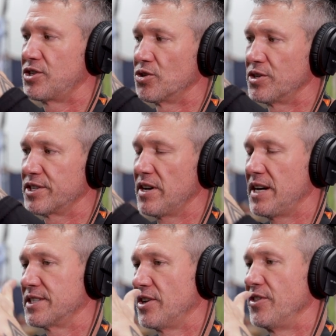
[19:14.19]
short
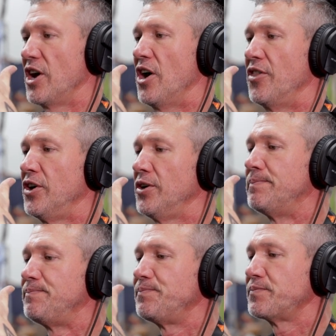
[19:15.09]
slots on the other.
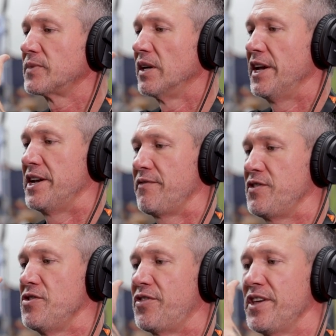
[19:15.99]
And
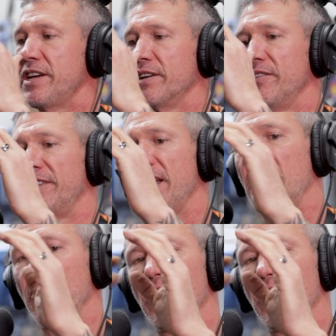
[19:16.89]
if you think of it that